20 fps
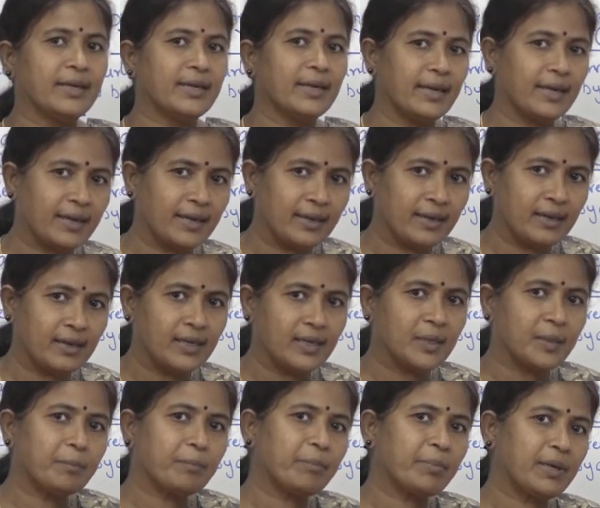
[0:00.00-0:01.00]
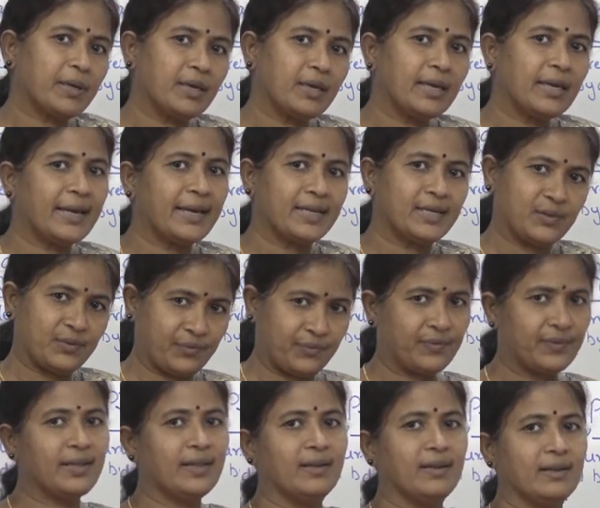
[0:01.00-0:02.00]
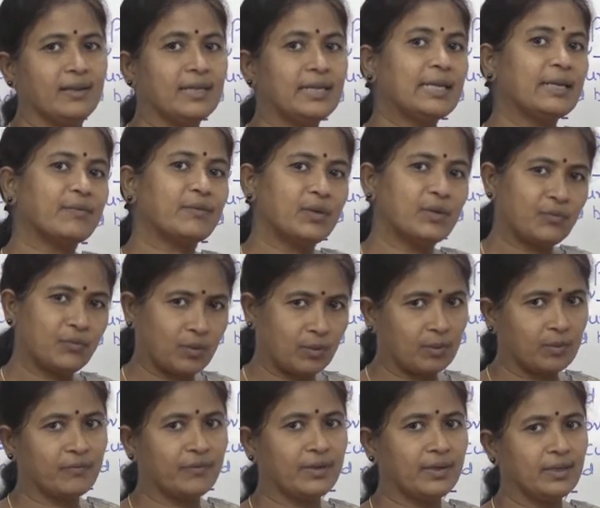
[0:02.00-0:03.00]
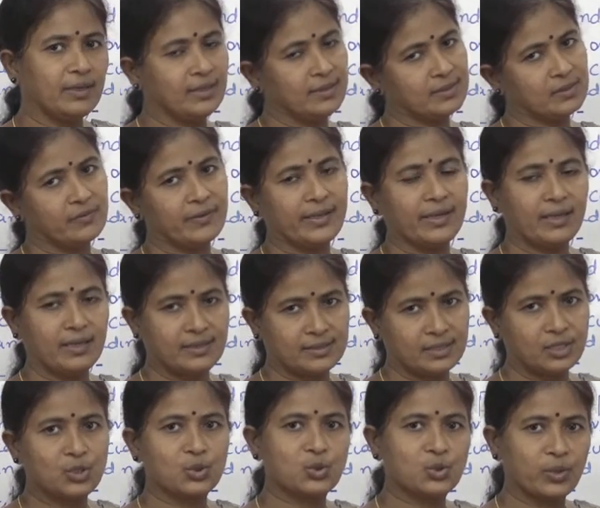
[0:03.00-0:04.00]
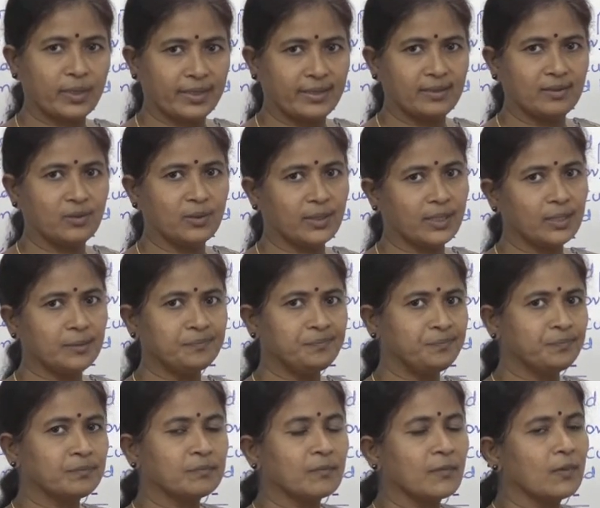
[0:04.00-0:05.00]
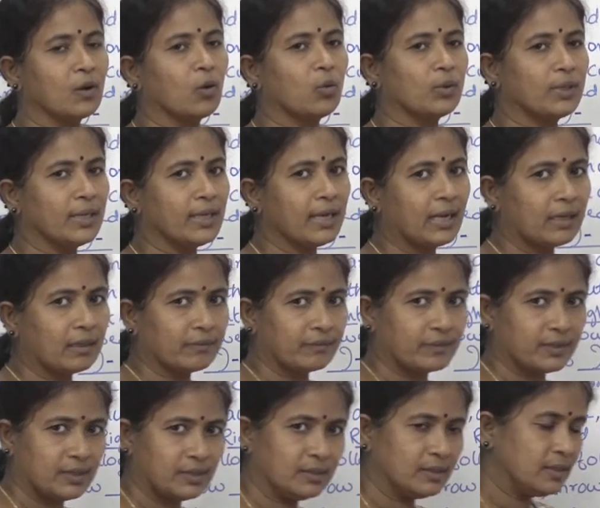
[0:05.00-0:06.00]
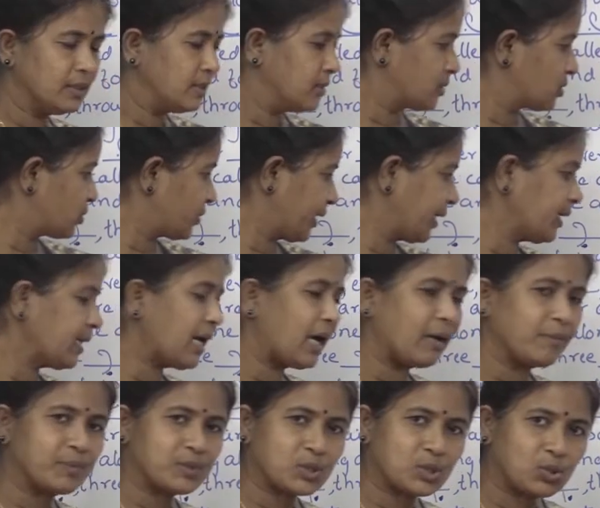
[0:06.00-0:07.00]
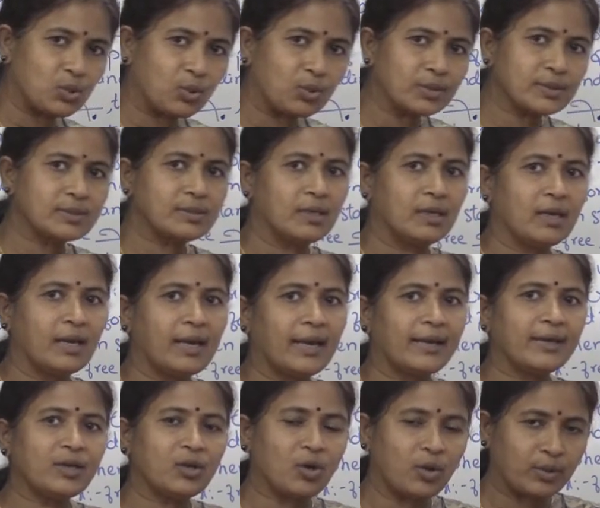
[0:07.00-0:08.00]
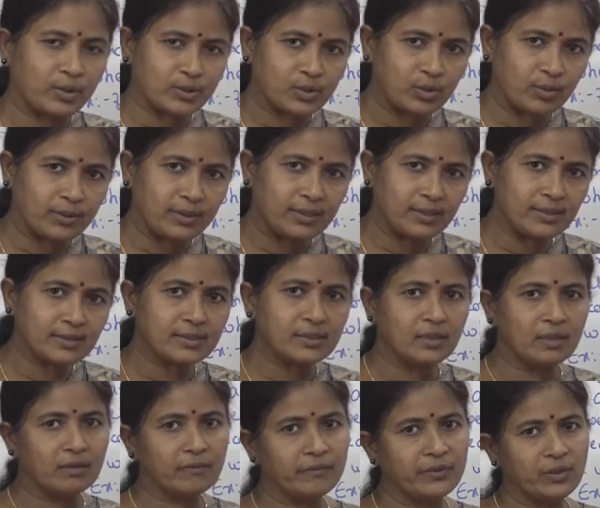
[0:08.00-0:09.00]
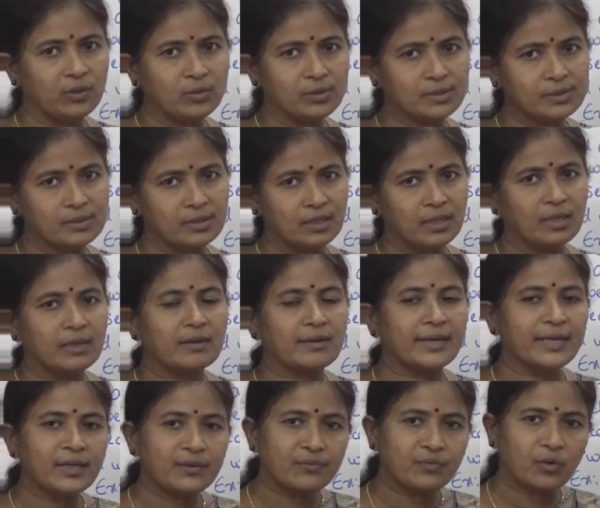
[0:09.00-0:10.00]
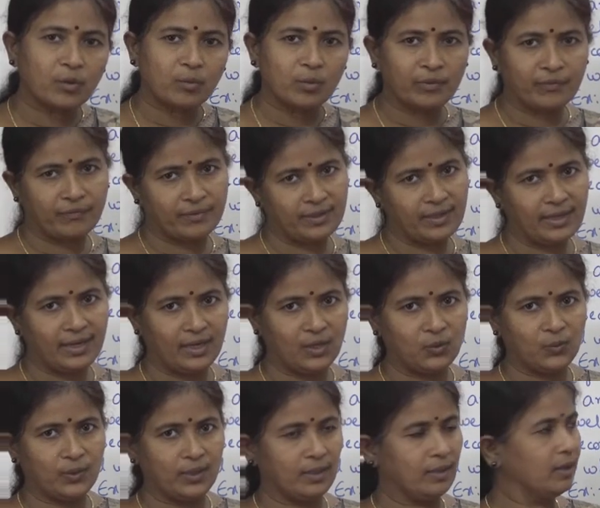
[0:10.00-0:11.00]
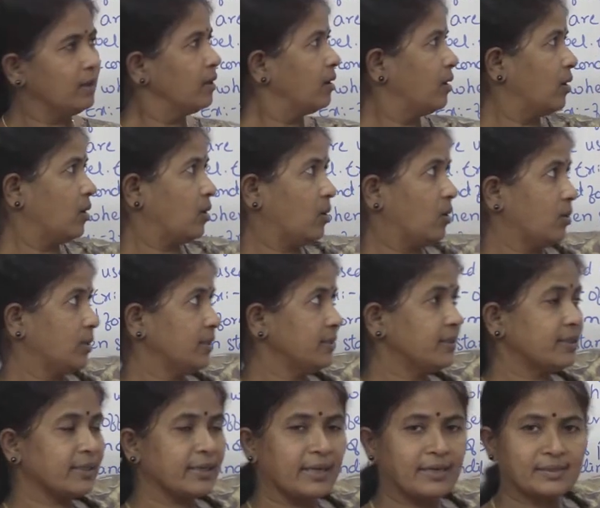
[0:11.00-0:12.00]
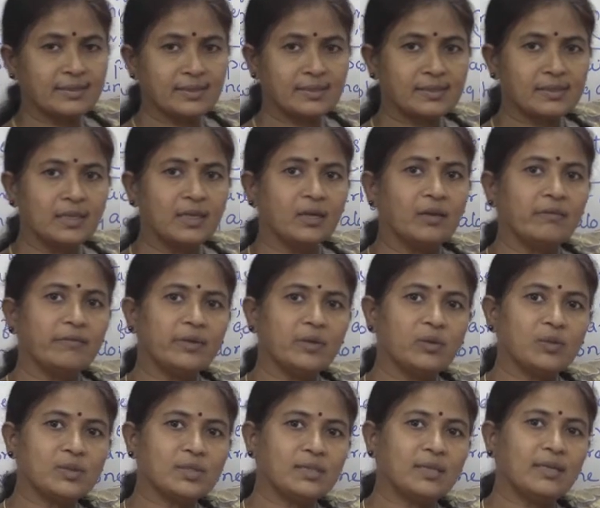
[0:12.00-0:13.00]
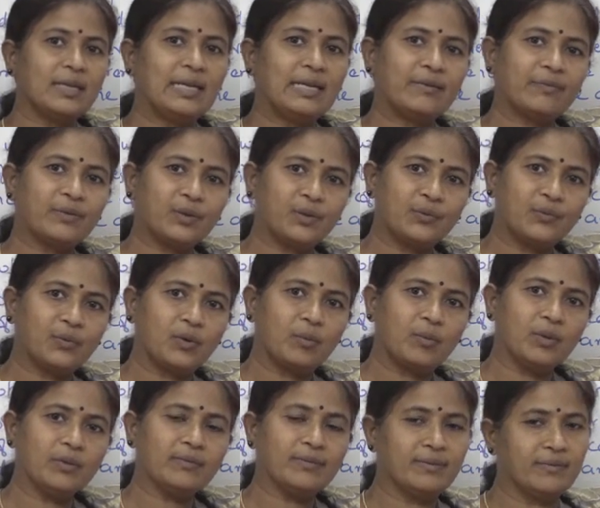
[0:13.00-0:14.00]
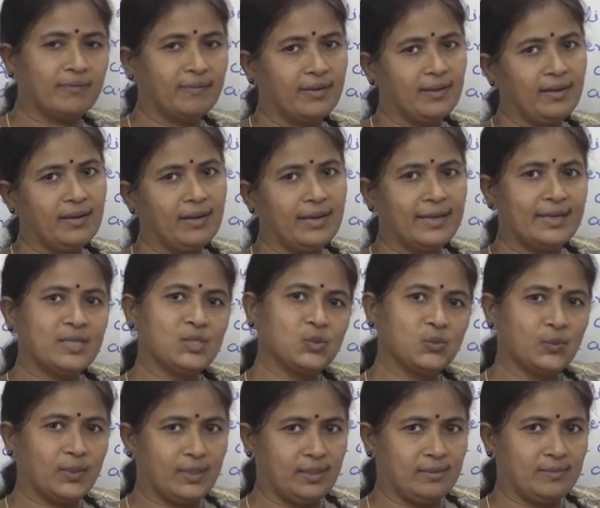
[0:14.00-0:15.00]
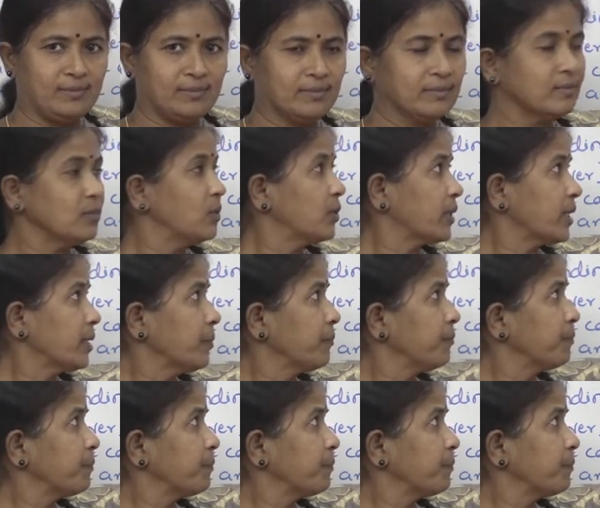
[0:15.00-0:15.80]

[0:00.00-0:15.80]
hey, p and full, left form of full is very easy to join. Okay, only after straight upstrokes and horizontals we use right form of full and well. All other cases we use left form of full and well. Okay,